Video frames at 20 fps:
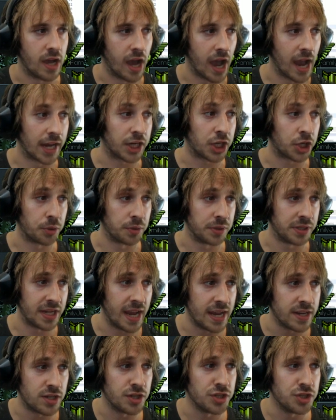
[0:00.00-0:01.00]
I
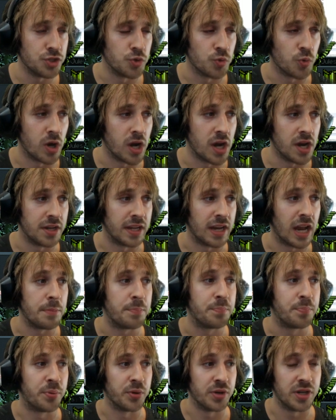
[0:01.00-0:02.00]
create a new one and I
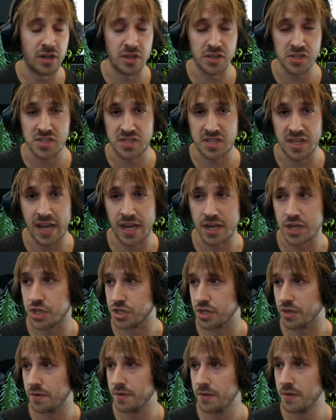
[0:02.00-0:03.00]
put it on stage.
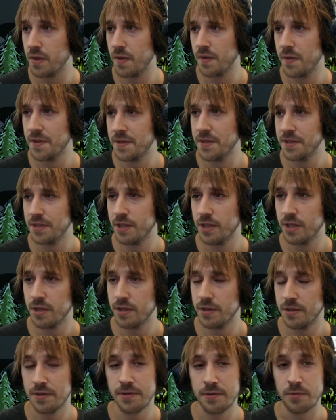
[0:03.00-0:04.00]

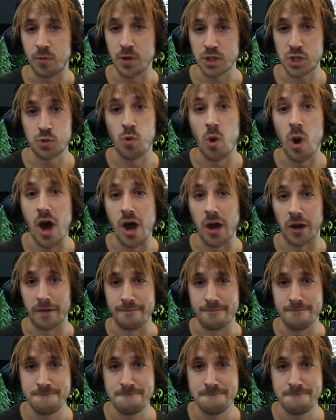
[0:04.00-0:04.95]
What's wrong?